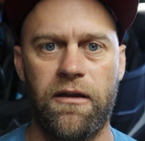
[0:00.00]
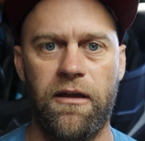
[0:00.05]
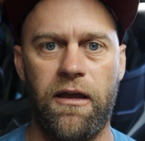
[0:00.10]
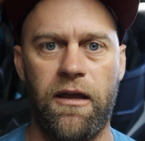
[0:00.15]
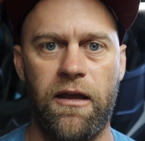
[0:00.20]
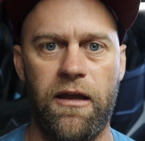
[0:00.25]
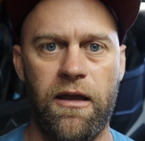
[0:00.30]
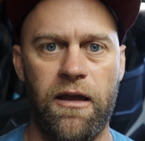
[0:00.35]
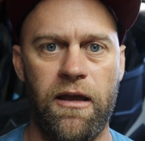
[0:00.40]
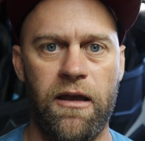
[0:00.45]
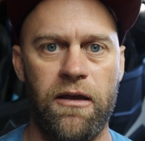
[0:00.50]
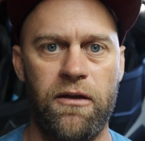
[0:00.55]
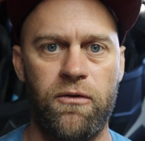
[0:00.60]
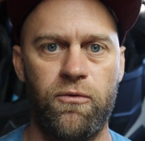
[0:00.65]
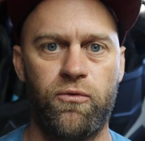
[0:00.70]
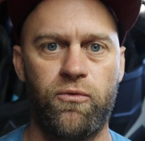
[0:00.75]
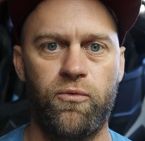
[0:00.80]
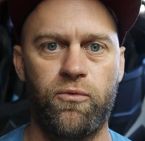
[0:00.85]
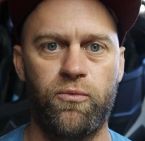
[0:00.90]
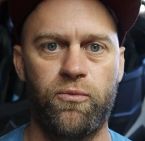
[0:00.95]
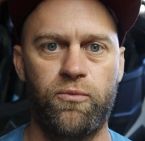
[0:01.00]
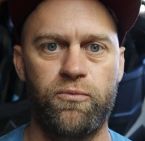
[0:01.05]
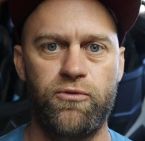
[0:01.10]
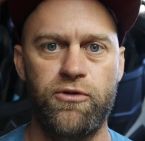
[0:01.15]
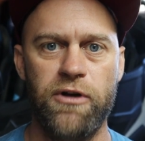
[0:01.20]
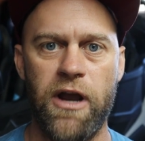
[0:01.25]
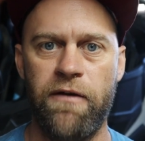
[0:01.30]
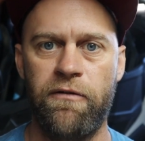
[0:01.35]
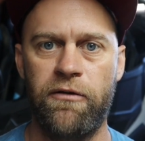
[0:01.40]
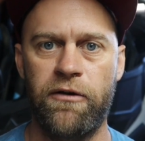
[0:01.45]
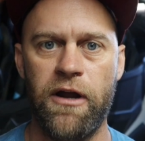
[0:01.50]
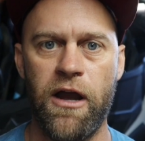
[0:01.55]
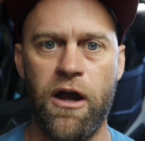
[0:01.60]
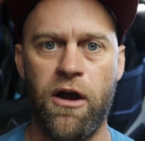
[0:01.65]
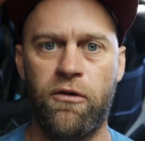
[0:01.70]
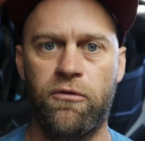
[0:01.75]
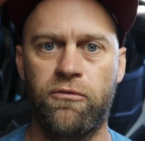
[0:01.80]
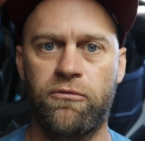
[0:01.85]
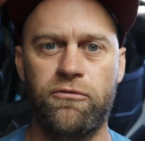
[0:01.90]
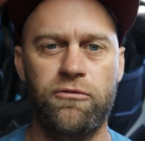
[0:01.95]
and driving
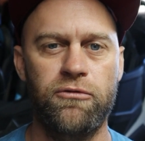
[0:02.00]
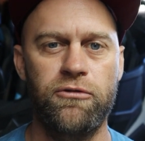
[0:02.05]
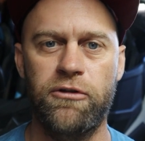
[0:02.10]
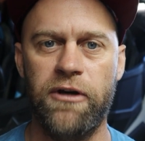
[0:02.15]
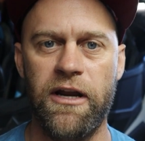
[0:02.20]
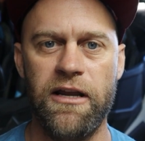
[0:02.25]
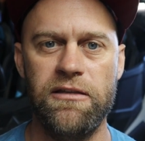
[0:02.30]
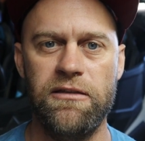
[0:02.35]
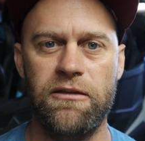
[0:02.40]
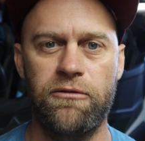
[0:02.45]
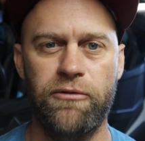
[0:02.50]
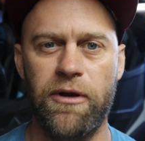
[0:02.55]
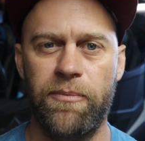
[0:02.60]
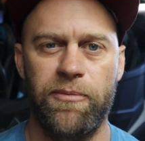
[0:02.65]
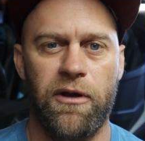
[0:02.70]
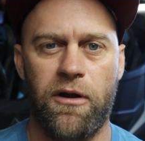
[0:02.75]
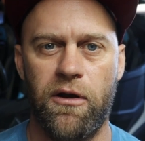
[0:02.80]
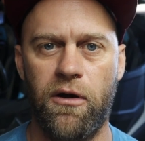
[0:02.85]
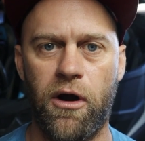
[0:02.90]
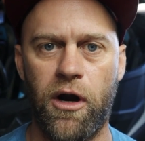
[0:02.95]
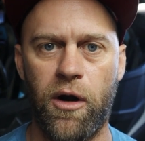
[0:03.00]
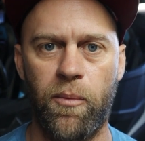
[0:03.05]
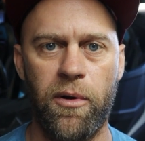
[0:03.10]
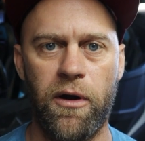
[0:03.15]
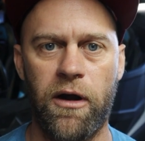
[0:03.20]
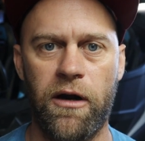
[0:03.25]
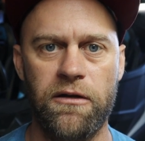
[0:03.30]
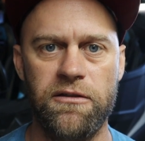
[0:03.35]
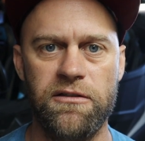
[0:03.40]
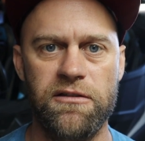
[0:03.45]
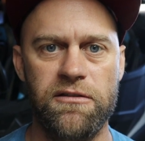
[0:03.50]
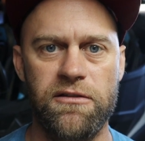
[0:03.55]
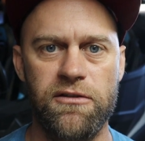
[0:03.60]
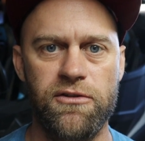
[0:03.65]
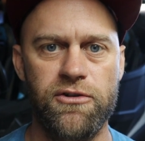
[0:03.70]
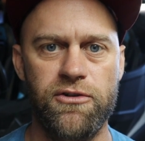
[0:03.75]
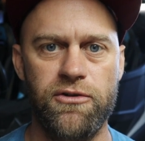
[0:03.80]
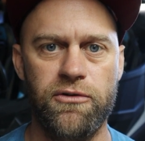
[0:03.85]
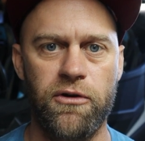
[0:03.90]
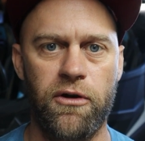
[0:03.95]
around crazy, ripped the car apart, just
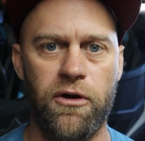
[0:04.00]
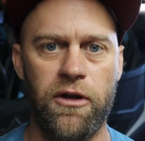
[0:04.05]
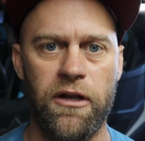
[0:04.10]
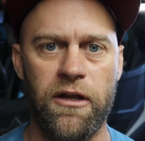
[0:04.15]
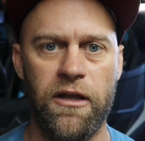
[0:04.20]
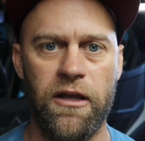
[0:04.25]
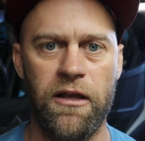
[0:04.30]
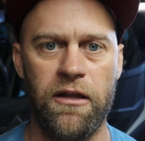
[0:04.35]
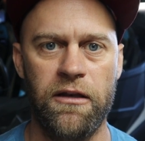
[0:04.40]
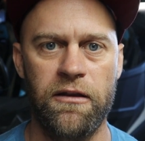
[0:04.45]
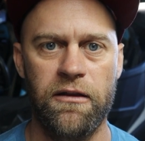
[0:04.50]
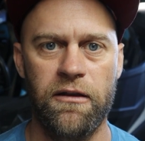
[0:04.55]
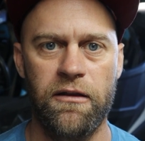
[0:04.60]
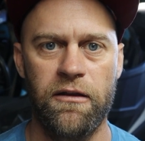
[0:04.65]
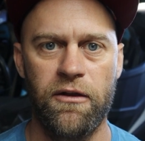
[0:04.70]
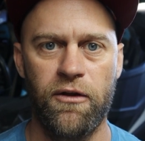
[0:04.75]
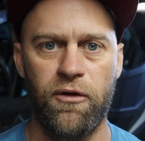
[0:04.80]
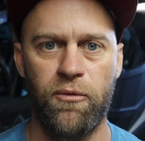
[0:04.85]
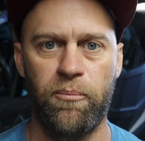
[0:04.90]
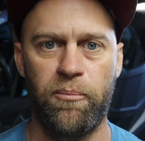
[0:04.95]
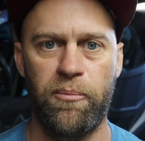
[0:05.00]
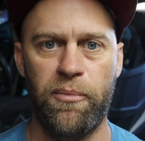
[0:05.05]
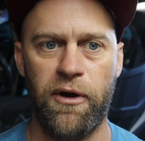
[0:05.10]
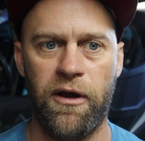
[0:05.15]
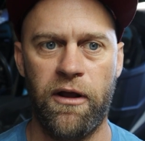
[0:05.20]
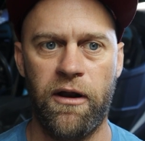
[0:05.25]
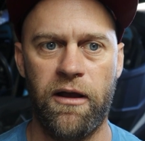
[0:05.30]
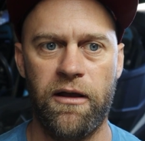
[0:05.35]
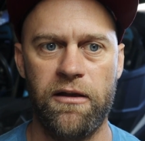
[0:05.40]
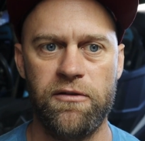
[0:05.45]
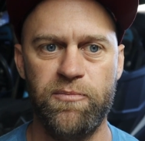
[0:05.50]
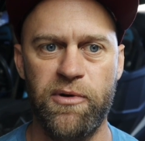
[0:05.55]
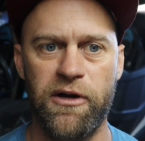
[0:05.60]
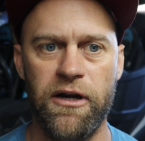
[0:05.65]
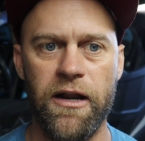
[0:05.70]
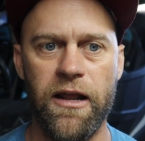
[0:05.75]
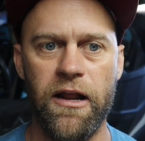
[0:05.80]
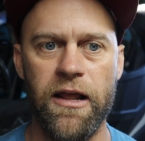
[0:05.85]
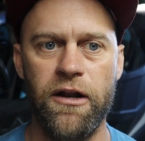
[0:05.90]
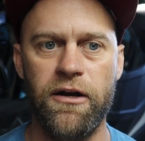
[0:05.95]
destroyed it. But it was
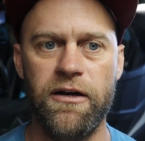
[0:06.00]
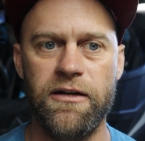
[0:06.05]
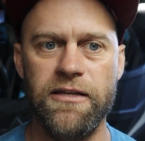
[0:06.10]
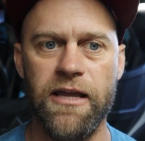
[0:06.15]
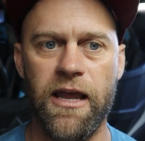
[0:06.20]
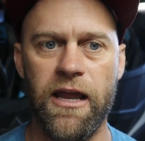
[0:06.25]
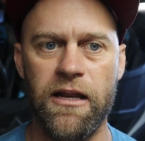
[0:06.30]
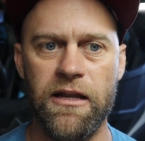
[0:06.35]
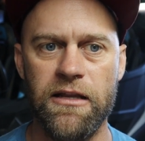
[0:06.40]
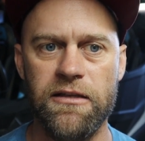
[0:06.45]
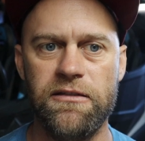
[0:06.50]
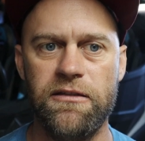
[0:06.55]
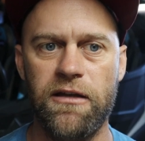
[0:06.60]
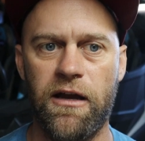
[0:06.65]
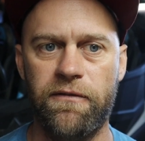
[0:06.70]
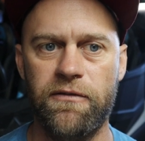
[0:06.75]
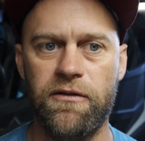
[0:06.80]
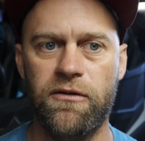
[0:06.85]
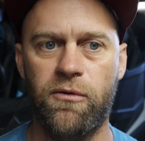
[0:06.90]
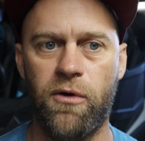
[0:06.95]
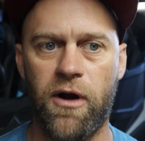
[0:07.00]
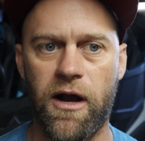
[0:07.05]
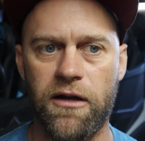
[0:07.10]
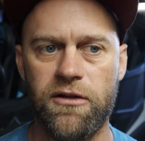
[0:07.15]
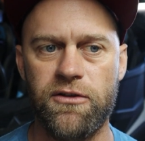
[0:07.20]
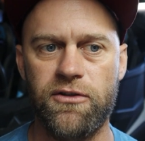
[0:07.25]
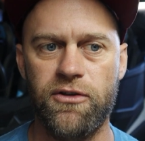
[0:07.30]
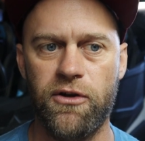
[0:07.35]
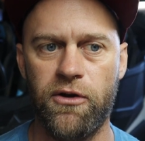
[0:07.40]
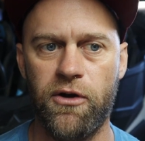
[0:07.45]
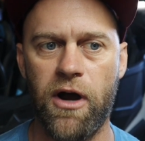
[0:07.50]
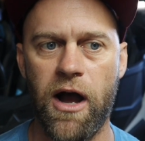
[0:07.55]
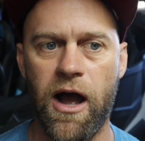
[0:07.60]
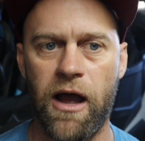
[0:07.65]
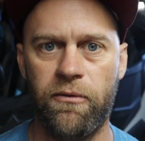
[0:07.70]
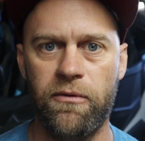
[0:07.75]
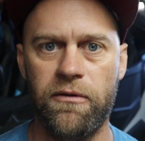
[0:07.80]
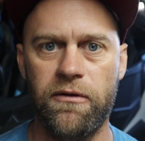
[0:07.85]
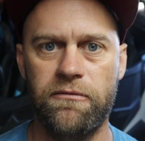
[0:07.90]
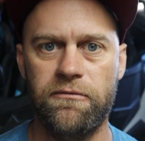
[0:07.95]
pretty entertaining stuff to watch. So
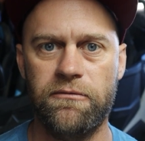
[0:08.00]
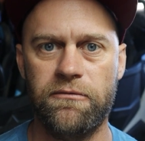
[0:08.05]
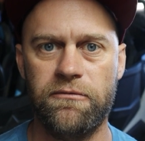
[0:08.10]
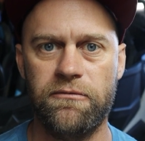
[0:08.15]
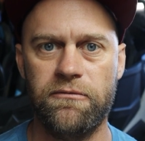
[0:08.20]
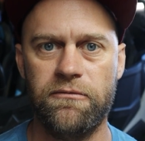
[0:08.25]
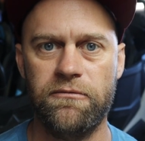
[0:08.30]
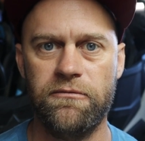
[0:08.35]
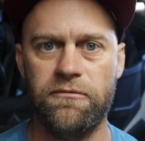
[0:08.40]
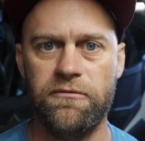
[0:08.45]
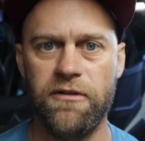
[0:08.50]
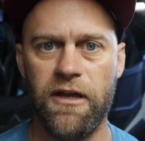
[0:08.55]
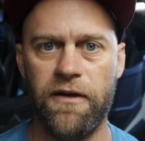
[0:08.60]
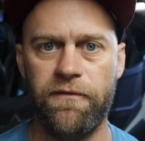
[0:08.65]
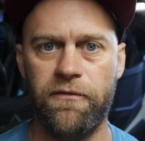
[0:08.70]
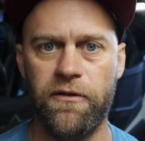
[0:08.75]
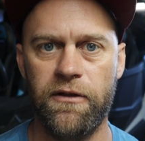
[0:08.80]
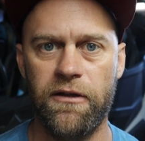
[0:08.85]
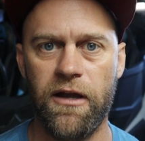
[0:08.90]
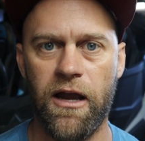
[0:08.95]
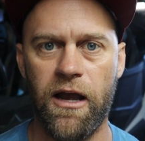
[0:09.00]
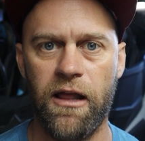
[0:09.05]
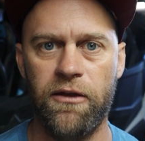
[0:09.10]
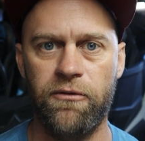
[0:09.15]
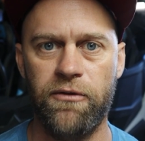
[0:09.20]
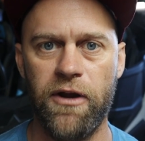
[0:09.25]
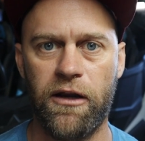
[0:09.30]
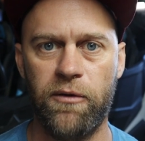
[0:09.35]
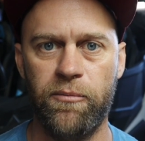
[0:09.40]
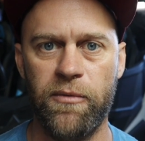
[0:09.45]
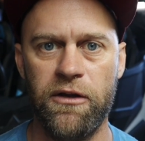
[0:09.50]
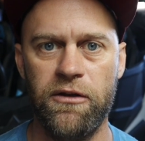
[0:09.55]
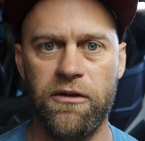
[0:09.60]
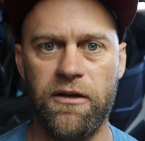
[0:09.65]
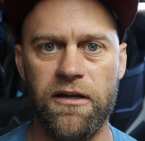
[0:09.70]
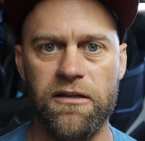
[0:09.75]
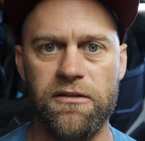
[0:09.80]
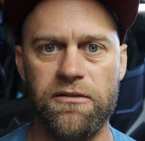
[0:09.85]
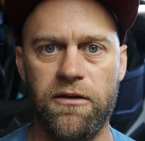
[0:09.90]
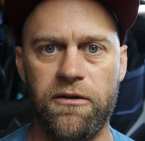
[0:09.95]
I would definitely highly recommend you
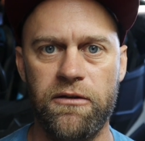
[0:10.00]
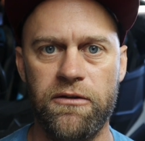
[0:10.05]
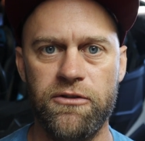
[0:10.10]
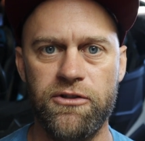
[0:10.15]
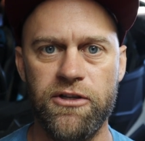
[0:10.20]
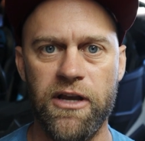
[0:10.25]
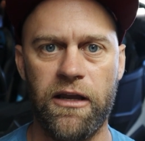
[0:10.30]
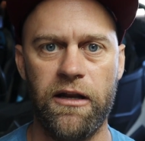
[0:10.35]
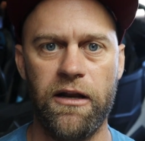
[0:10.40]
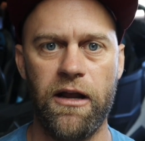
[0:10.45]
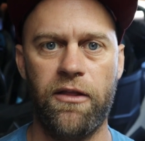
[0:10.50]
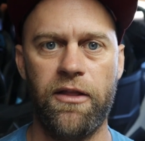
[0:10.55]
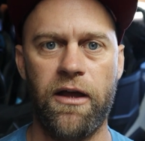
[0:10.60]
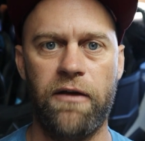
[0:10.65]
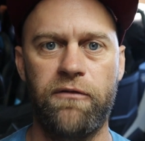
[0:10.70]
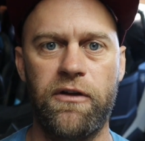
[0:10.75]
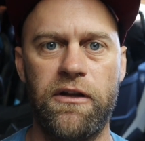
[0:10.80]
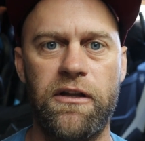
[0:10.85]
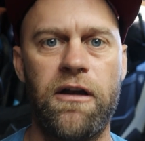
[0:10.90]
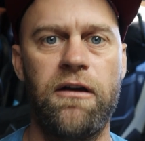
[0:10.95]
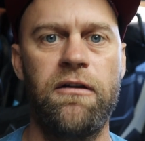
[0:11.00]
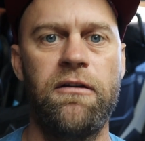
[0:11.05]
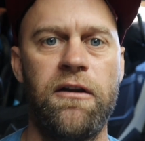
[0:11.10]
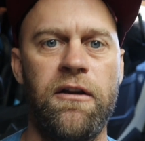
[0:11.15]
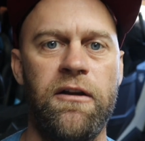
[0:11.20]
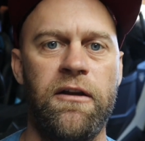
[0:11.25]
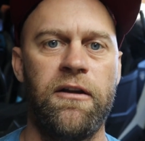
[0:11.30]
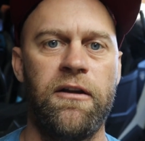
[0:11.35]
guys going and checking out that video.